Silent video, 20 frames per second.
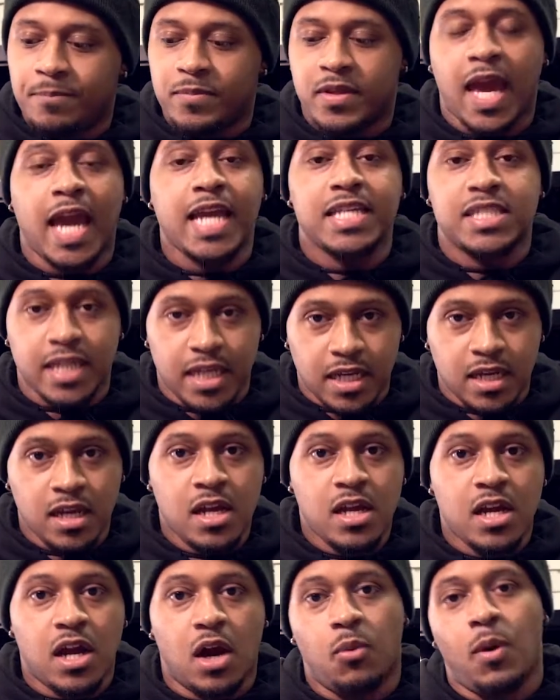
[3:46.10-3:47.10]
casing
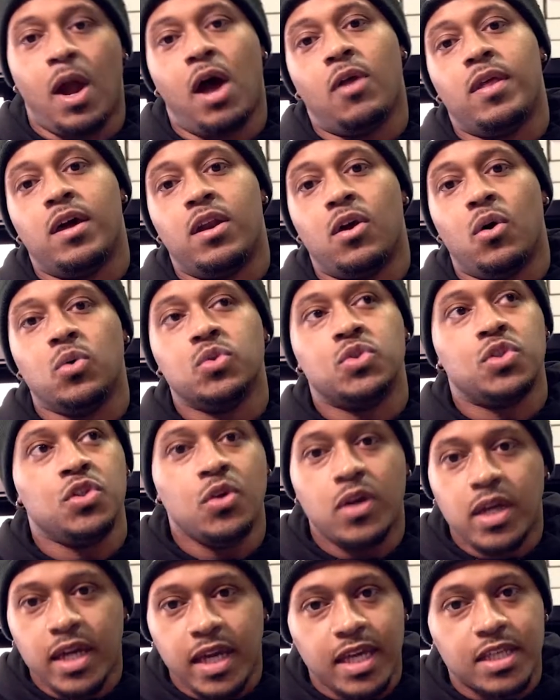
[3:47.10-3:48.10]
around that hole. So
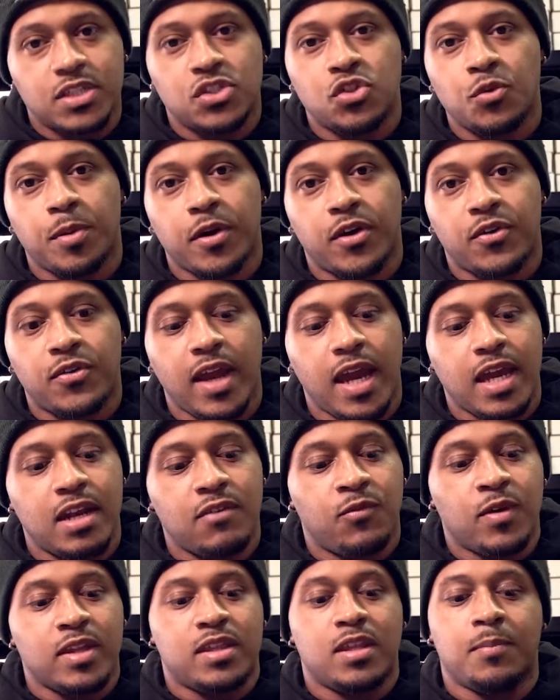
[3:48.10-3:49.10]
you can get super
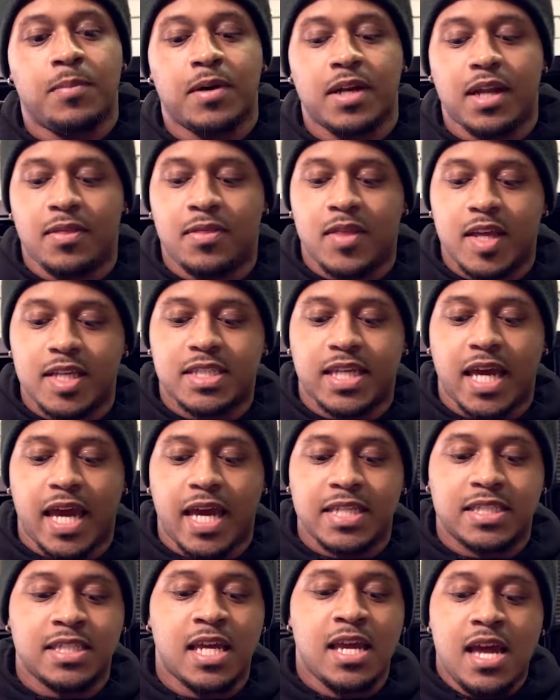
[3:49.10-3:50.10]
creative with it, but in this
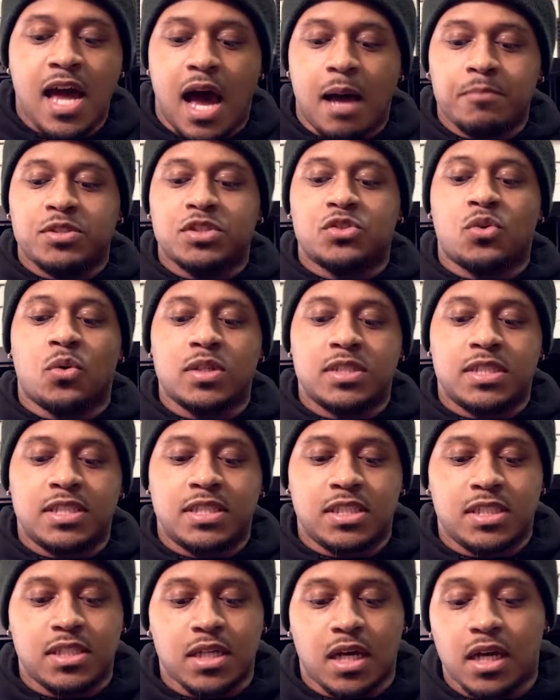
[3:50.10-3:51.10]
case, I'm just gonna
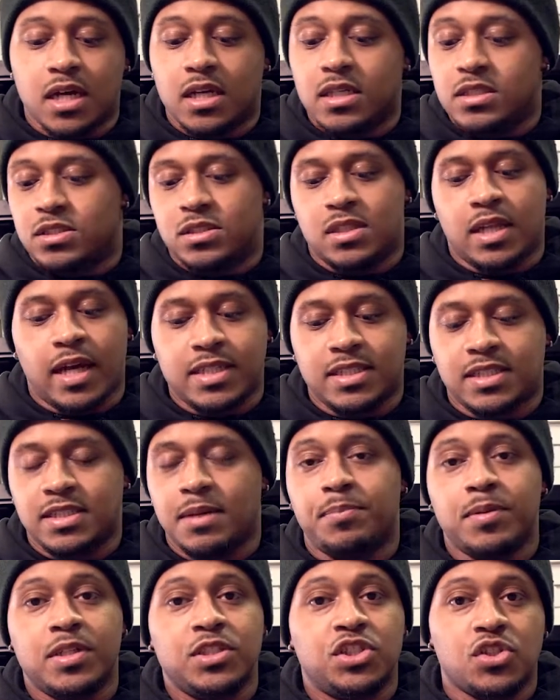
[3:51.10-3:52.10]
like
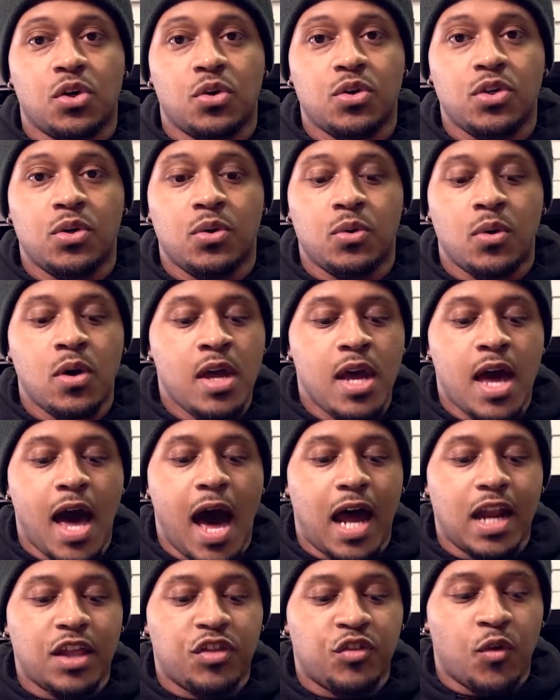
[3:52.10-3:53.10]
simply show you
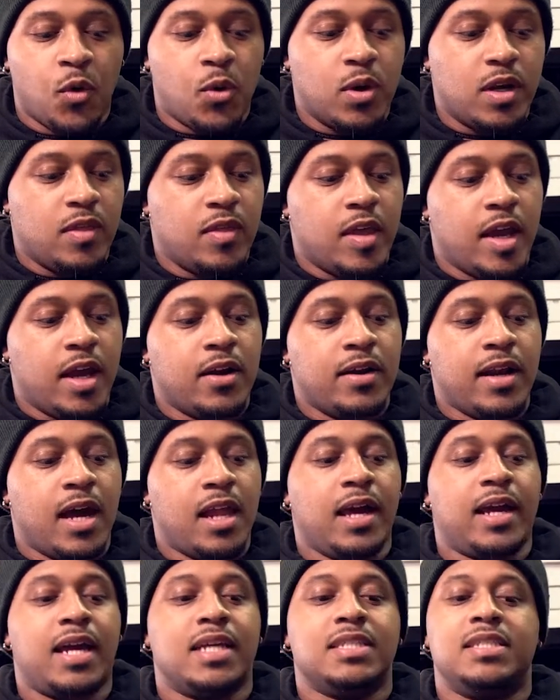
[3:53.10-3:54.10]
how to throw it in there. Now,
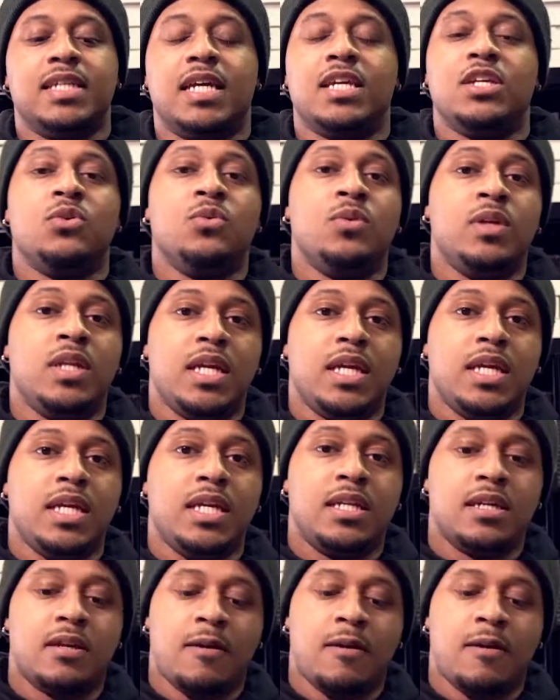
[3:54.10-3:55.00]
like I said, you need